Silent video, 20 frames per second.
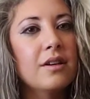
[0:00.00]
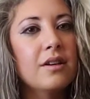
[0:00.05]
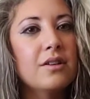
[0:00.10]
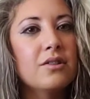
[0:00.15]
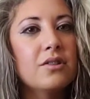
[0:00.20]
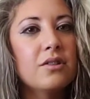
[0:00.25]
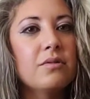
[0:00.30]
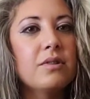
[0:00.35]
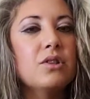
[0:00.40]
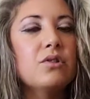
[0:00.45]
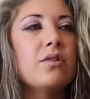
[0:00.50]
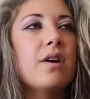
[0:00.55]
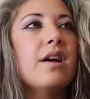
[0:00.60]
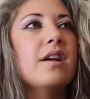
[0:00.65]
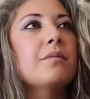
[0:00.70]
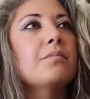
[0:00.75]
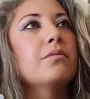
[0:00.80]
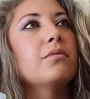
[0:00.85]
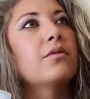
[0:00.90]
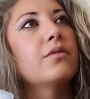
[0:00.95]
so we try
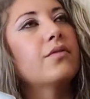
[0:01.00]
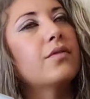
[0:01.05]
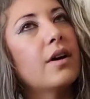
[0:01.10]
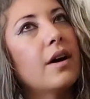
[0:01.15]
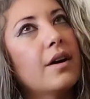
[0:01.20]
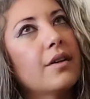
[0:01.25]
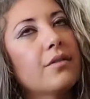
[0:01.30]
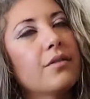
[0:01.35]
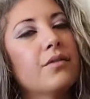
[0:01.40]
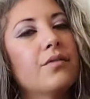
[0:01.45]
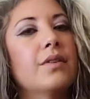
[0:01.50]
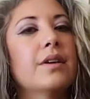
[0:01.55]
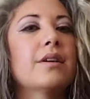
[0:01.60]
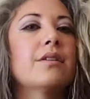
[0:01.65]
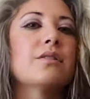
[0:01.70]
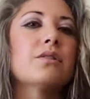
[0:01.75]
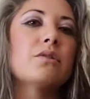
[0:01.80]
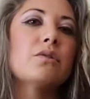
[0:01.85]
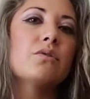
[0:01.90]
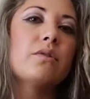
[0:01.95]
to pull father
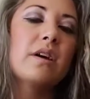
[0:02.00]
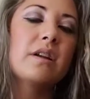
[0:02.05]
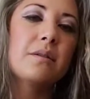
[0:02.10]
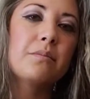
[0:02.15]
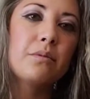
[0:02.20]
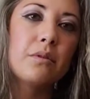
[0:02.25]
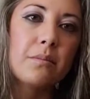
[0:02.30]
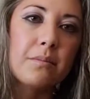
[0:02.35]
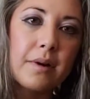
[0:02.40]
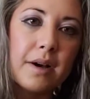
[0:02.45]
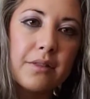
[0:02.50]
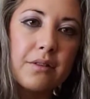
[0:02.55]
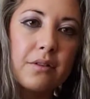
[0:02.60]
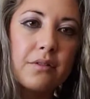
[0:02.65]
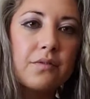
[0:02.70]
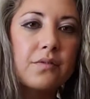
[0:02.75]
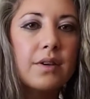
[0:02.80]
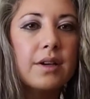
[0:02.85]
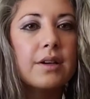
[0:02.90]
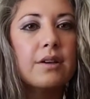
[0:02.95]
figures, we try to pull mother
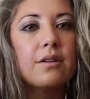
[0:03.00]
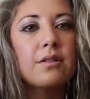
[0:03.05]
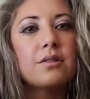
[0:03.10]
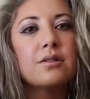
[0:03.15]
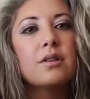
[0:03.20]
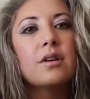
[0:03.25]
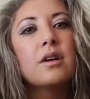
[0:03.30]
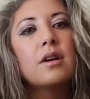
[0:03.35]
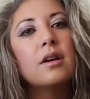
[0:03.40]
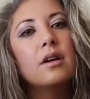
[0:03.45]
figures,